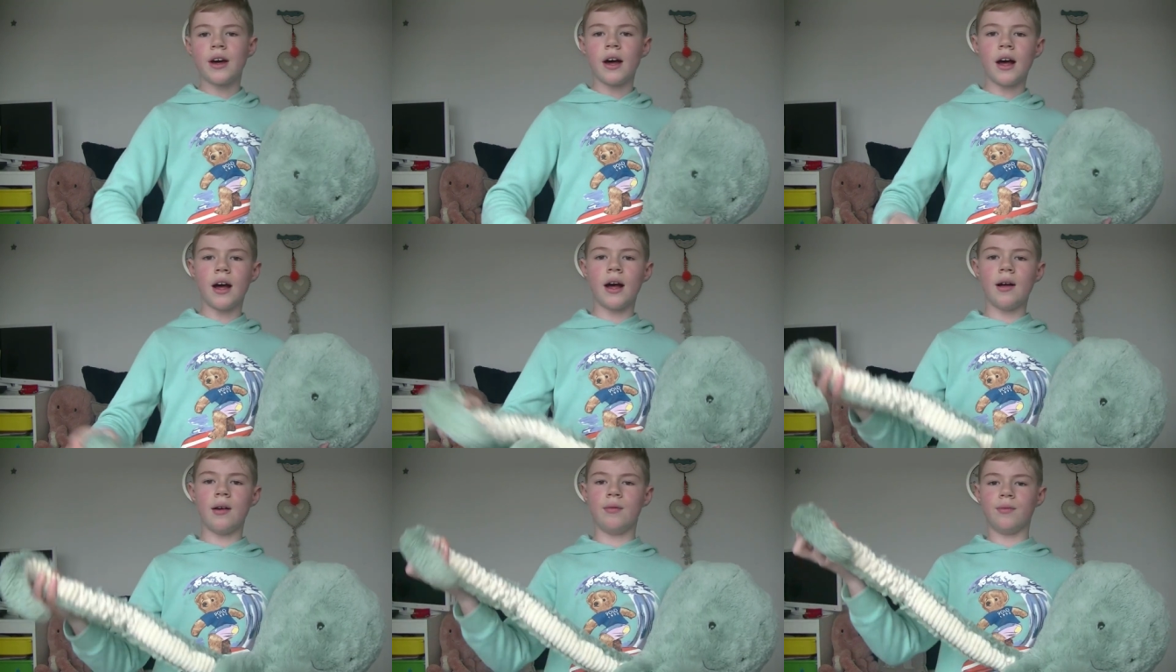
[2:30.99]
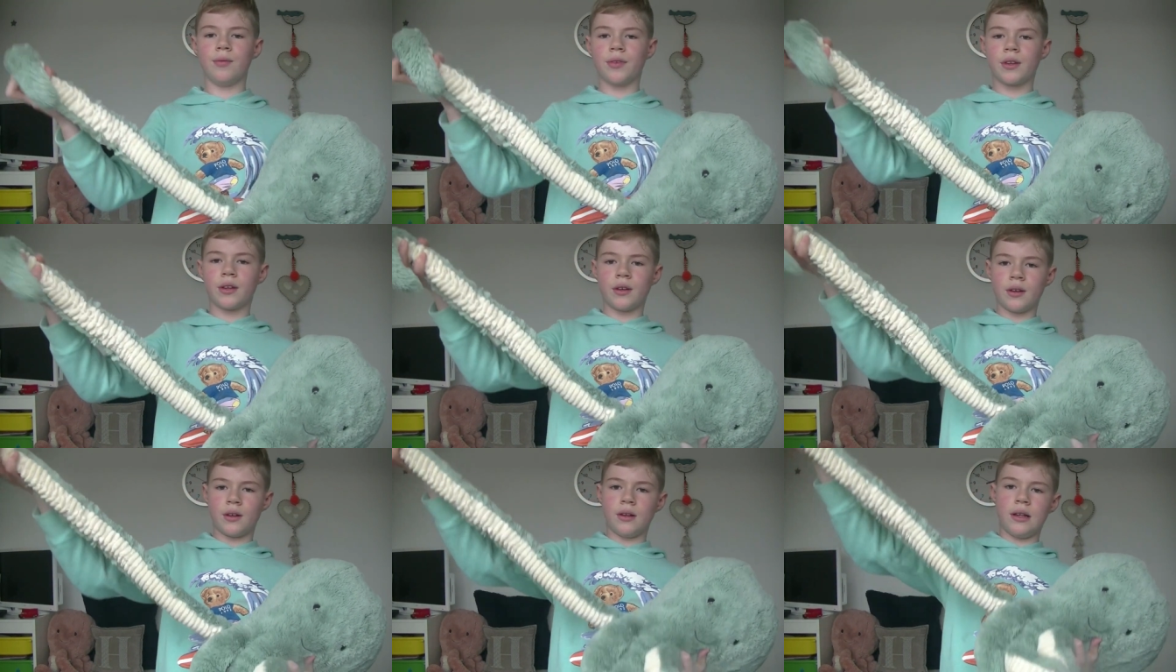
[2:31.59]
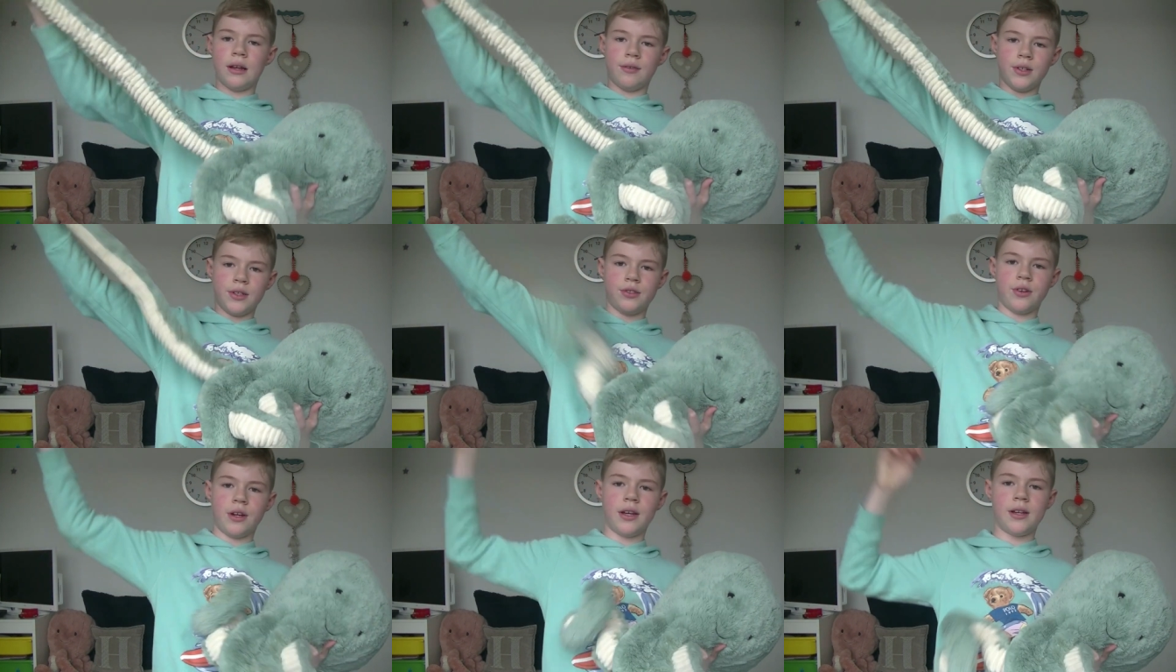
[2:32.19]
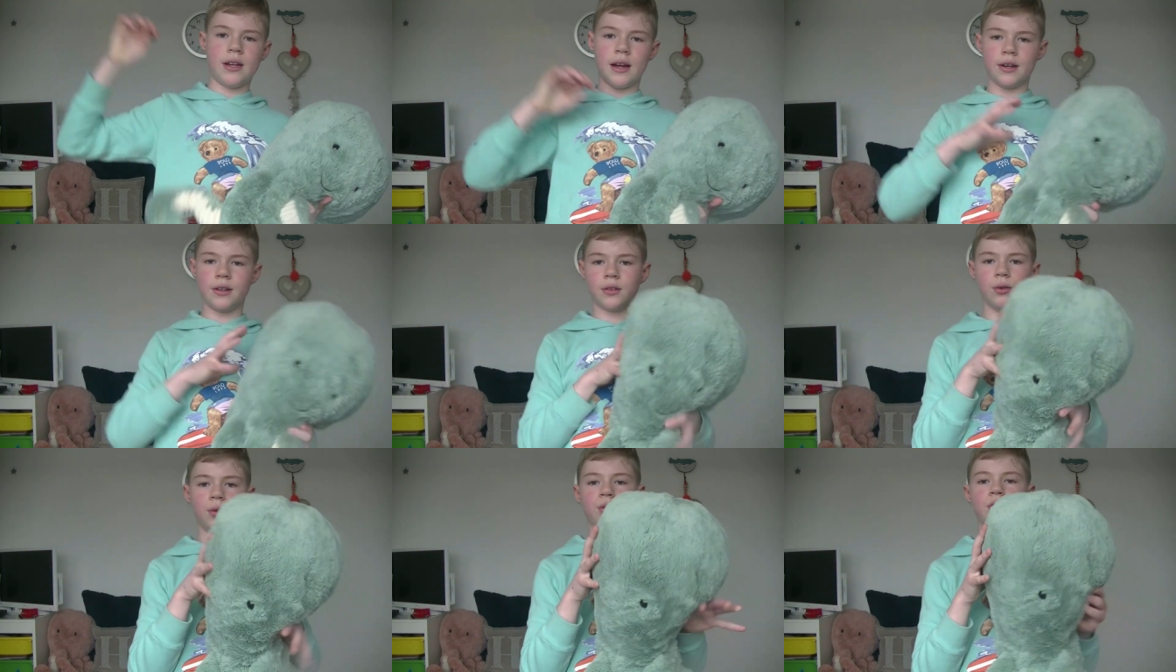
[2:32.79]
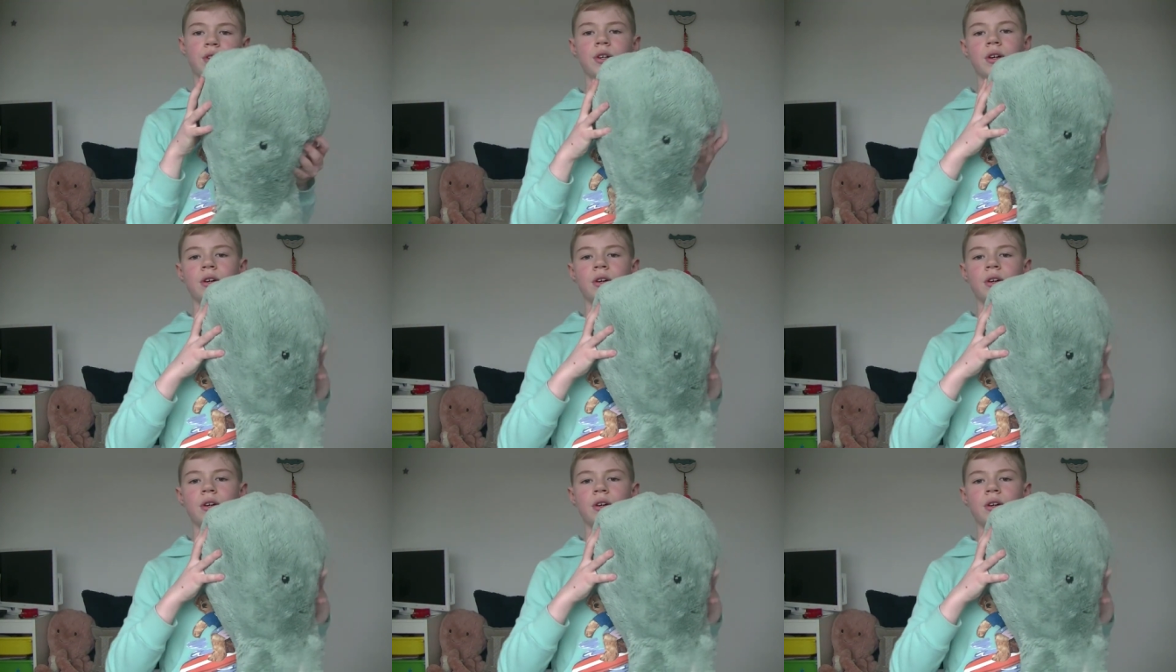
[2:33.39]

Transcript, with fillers: Um, lovely stringy tentacles.